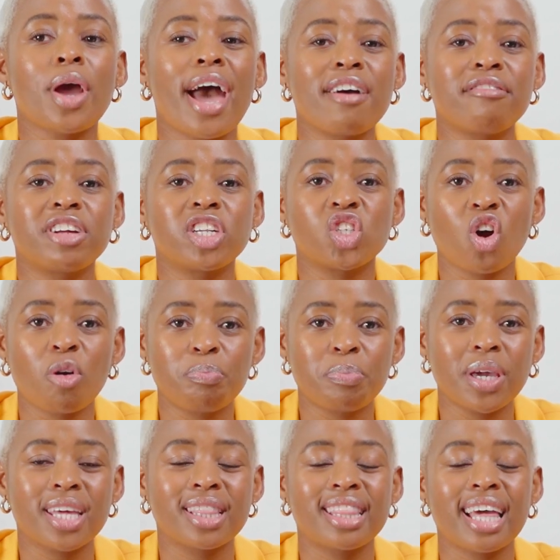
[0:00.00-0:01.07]
have a
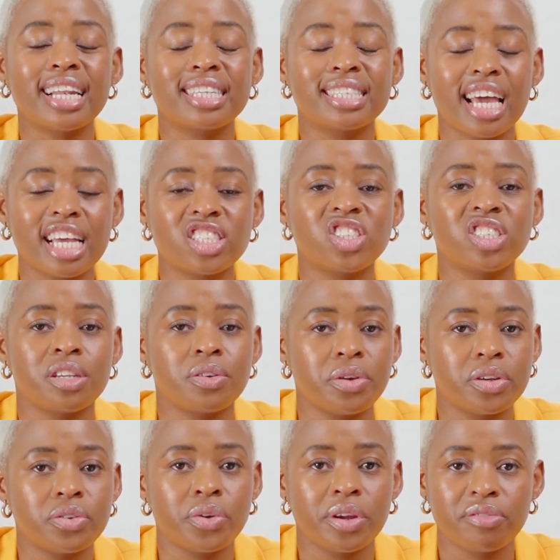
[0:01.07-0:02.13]
topic that does
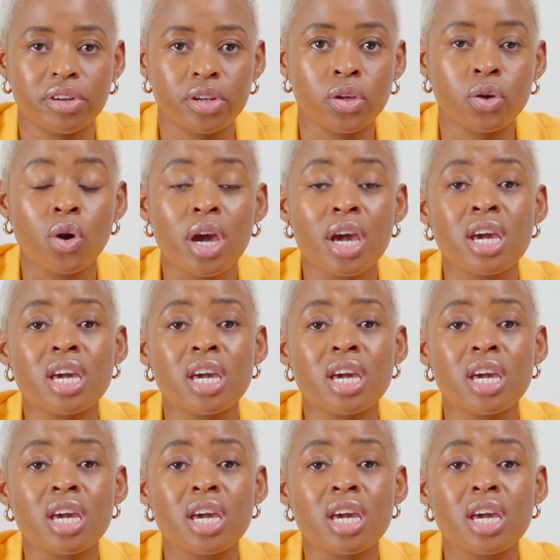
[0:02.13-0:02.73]
generate revenue.